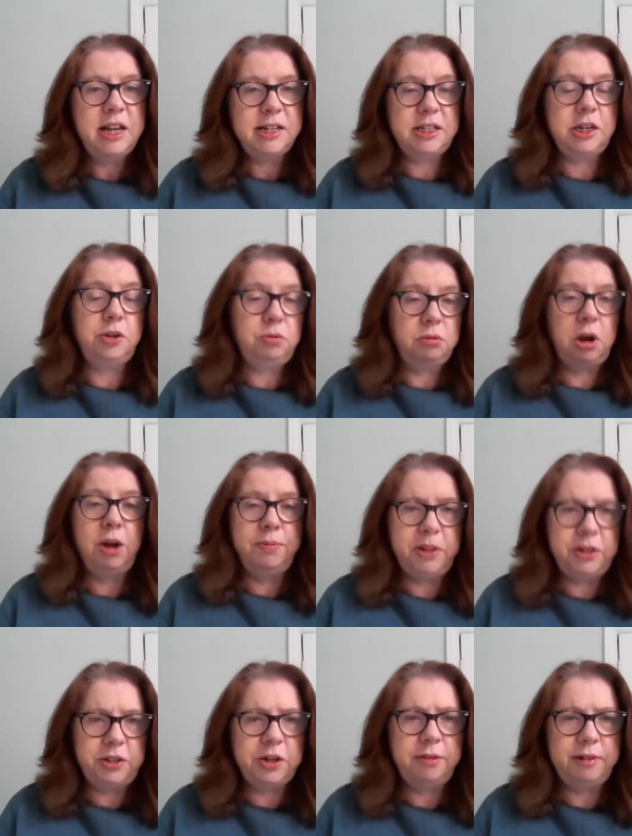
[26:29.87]
So I'm
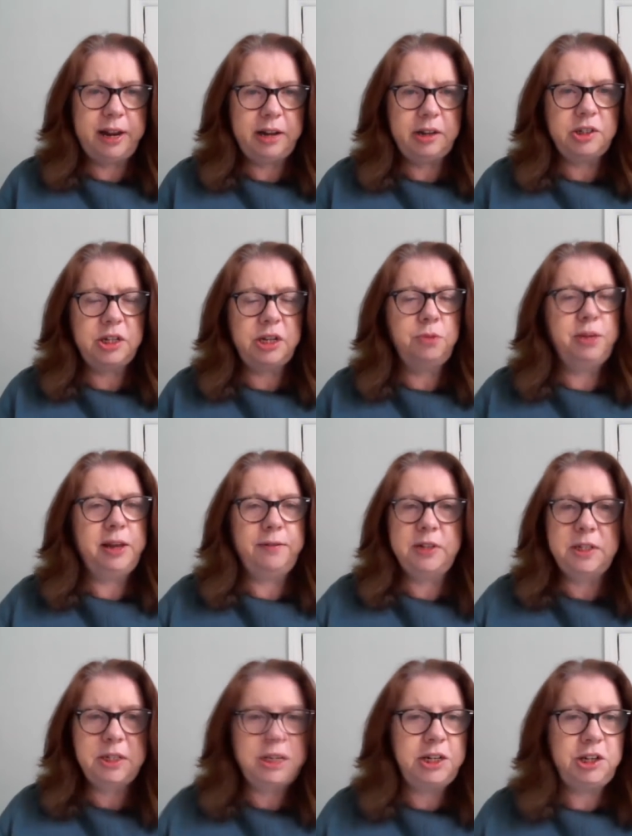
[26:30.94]
the director, we have a
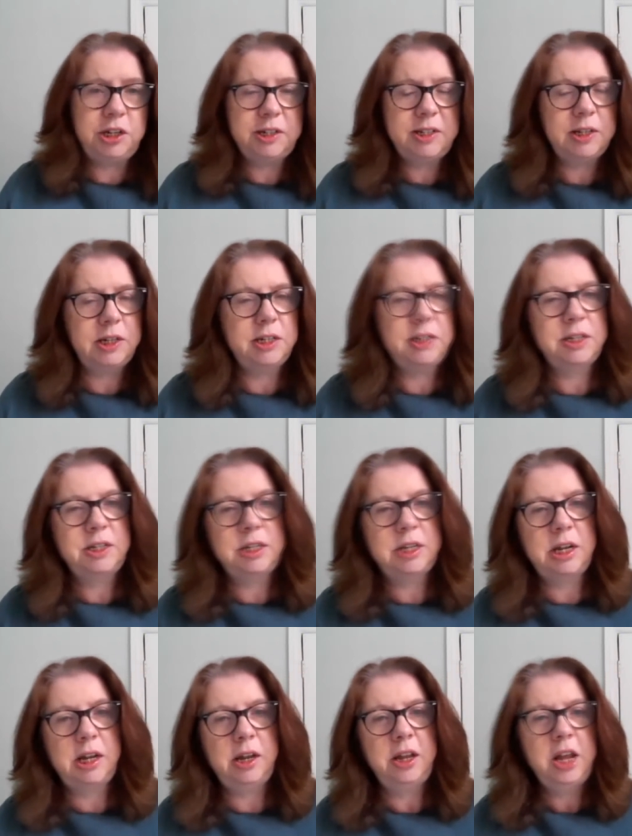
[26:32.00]
senior
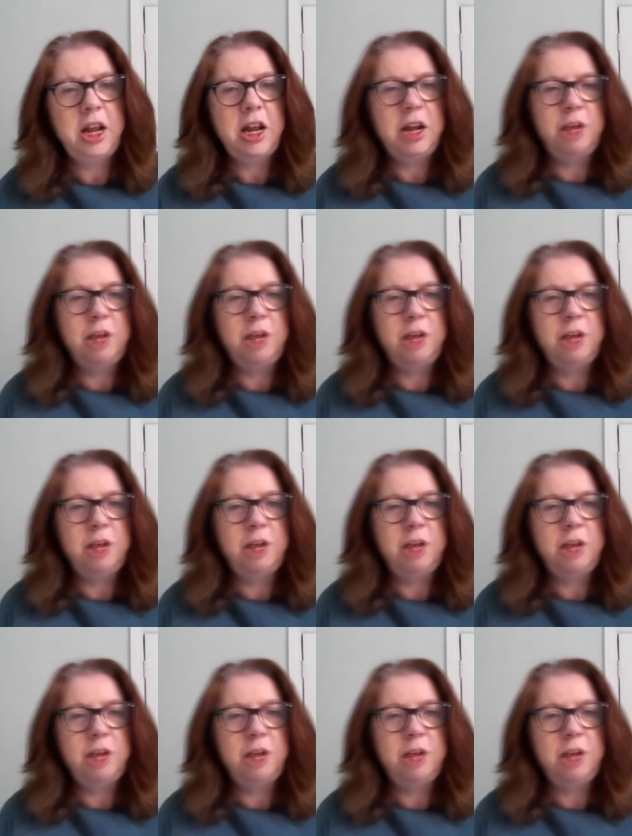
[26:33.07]
solicitor,